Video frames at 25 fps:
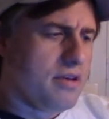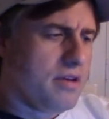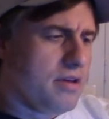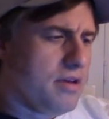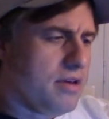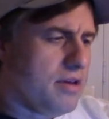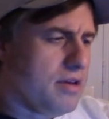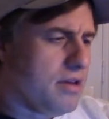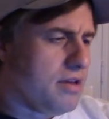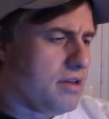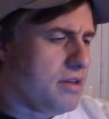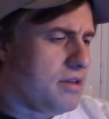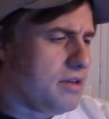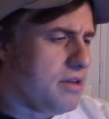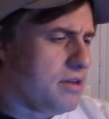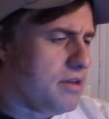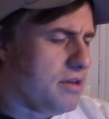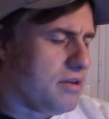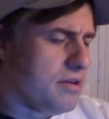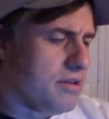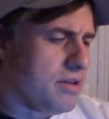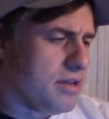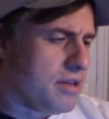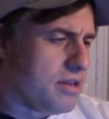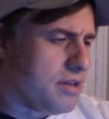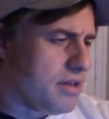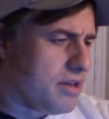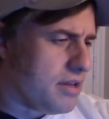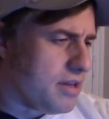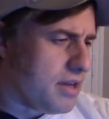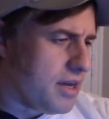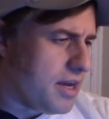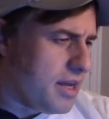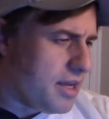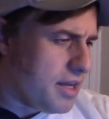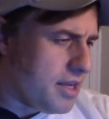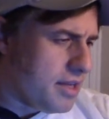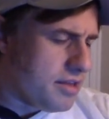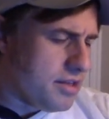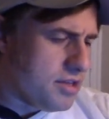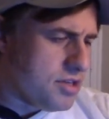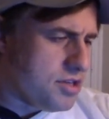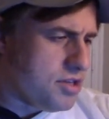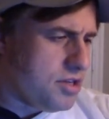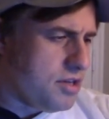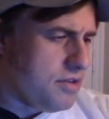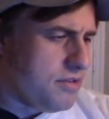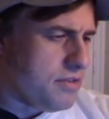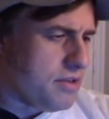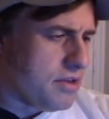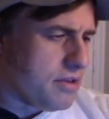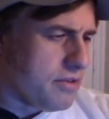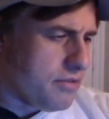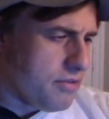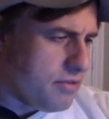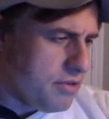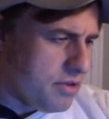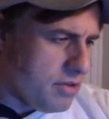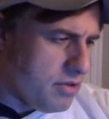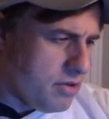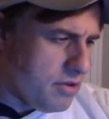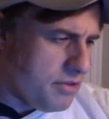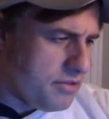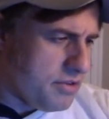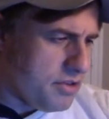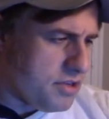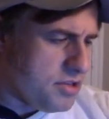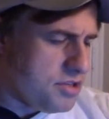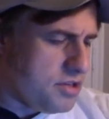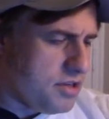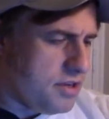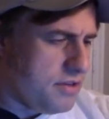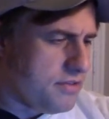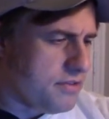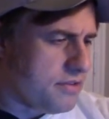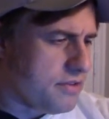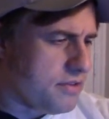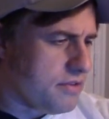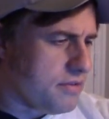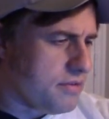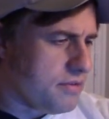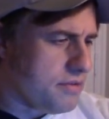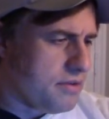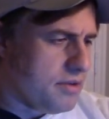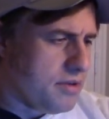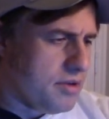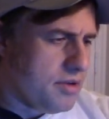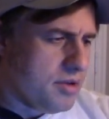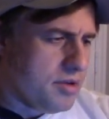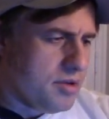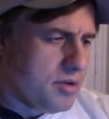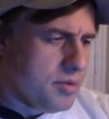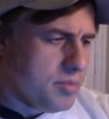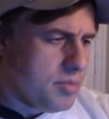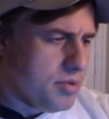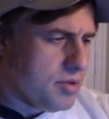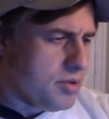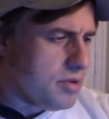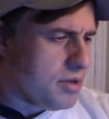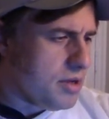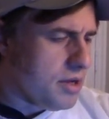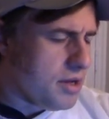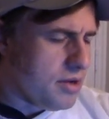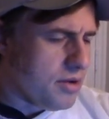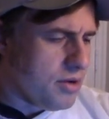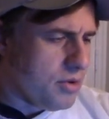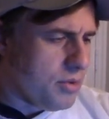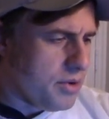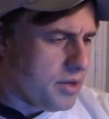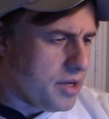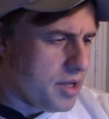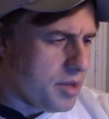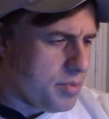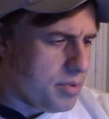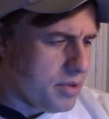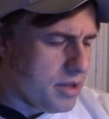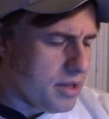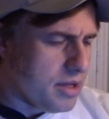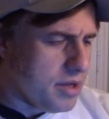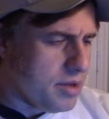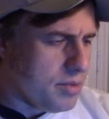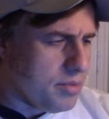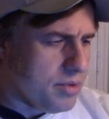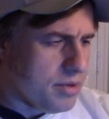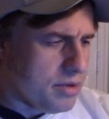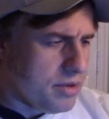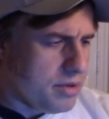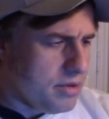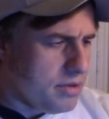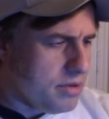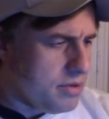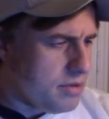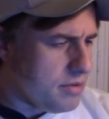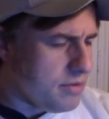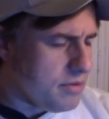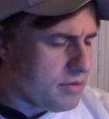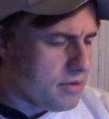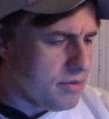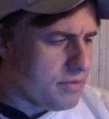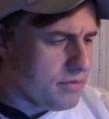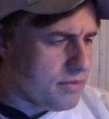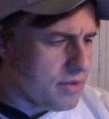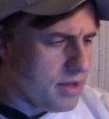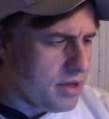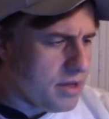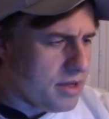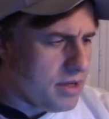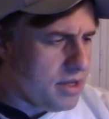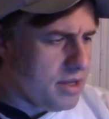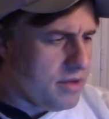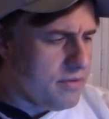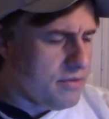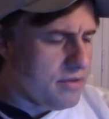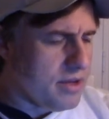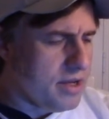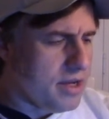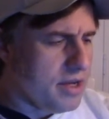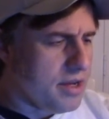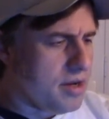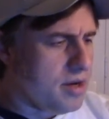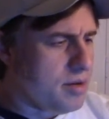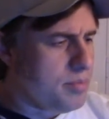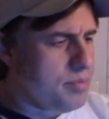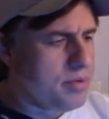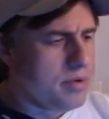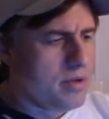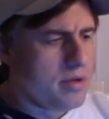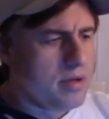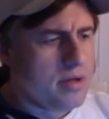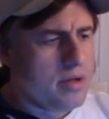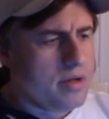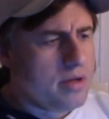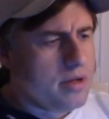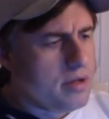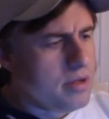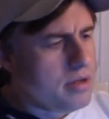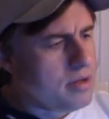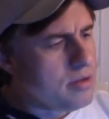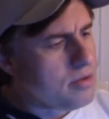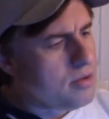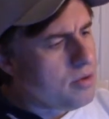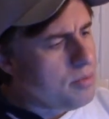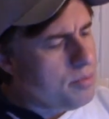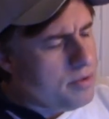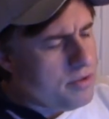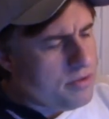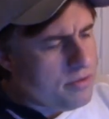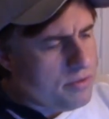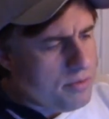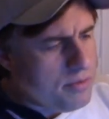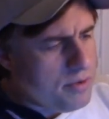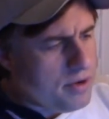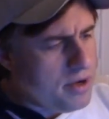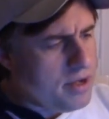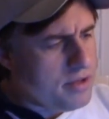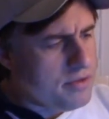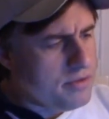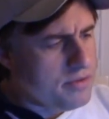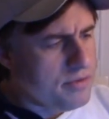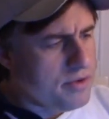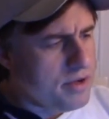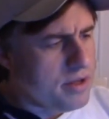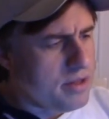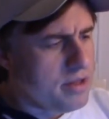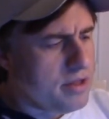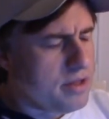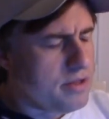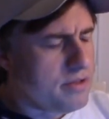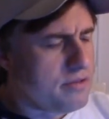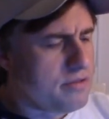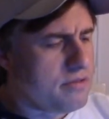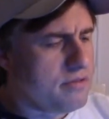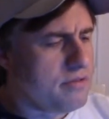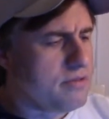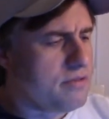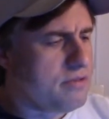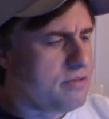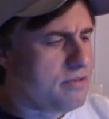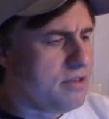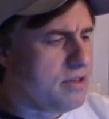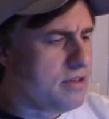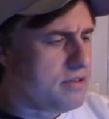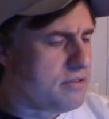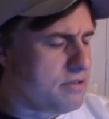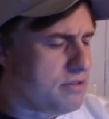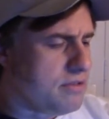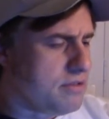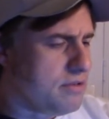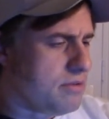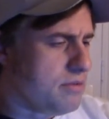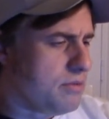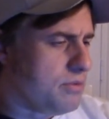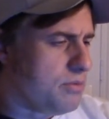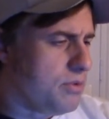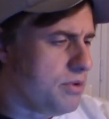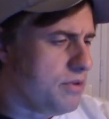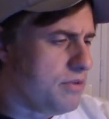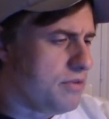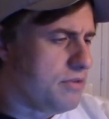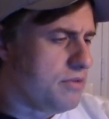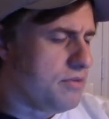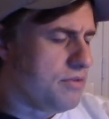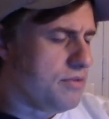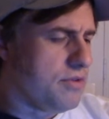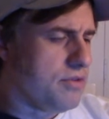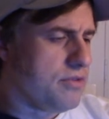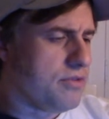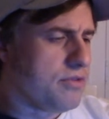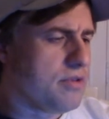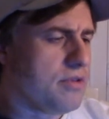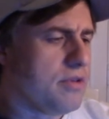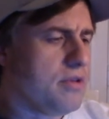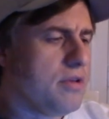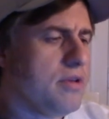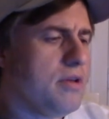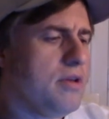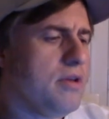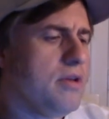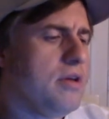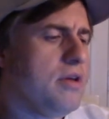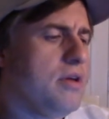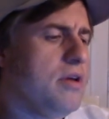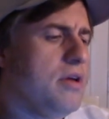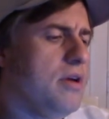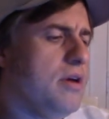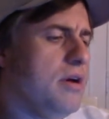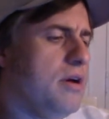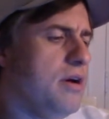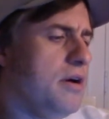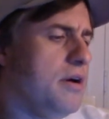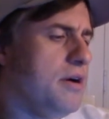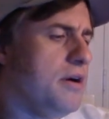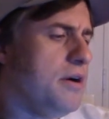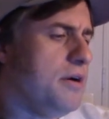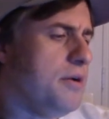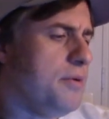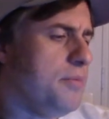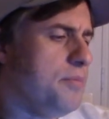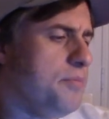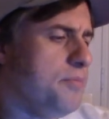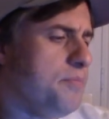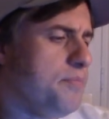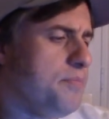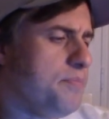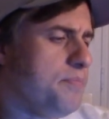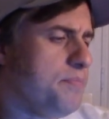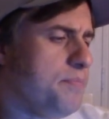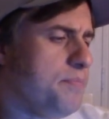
and you know they, they, they got to get the Chiefs. They already lost to the Chiefs, so but I don't know when they play, but if they could even that up, you know, don't be surprised if LA sneaks in and wins the division. Um,